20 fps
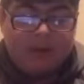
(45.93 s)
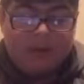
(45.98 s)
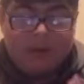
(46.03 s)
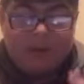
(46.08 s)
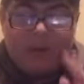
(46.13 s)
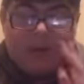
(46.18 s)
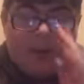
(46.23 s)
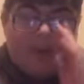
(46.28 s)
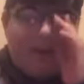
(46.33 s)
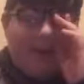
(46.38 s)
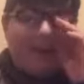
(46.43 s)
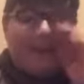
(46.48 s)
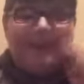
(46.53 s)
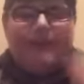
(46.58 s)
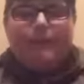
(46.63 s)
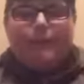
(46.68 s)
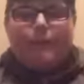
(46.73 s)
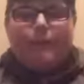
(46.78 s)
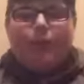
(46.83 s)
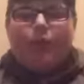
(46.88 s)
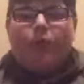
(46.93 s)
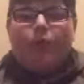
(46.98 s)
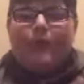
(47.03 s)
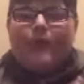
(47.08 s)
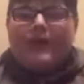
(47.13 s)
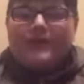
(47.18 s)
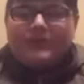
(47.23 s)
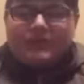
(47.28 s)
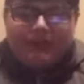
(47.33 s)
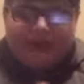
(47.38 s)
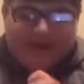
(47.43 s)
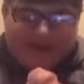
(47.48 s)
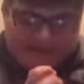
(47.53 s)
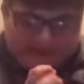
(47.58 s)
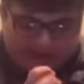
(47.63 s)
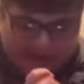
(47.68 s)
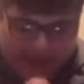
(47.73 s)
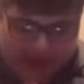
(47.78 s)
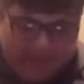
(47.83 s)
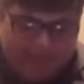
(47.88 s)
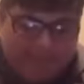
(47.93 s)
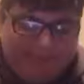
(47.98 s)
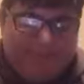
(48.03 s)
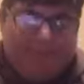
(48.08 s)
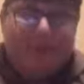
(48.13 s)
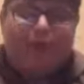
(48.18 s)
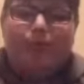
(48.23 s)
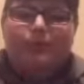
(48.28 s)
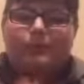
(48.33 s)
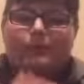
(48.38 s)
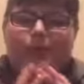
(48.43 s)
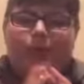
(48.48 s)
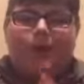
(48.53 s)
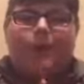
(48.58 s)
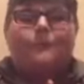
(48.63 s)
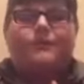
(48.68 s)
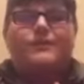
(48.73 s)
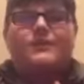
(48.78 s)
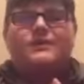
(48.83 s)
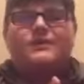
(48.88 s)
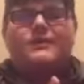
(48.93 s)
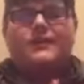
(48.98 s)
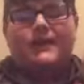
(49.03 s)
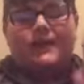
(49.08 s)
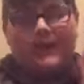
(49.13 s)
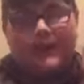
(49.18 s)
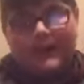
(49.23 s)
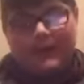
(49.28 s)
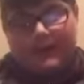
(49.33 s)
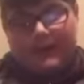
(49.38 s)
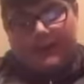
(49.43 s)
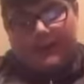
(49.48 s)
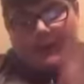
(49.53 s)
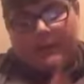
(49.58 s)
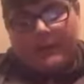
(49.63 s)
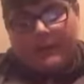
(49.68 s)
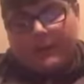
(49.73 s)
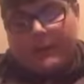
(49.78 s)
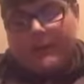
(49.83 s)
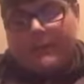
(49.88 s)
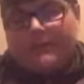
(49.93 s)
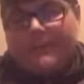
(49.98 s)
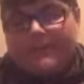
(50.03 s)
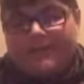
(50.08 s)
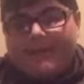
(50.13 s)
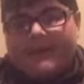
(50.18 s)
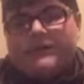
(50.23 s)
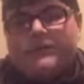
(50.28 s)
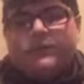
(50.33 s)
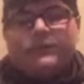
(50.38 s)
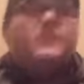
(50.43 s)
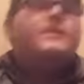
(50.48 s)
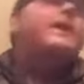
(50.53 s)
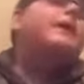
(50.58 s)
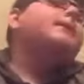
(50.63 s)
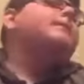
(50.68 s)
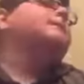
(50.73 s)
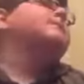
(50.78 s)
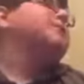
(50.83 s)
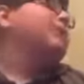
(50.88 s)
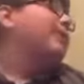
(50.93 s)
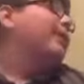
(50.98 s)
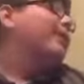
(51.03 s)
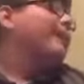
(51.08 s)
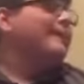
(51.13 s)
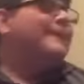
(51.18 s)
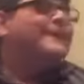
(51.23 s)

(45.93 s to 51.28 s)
Liverpool, which is Anfield, obviously. Been meant to do a stadium tour.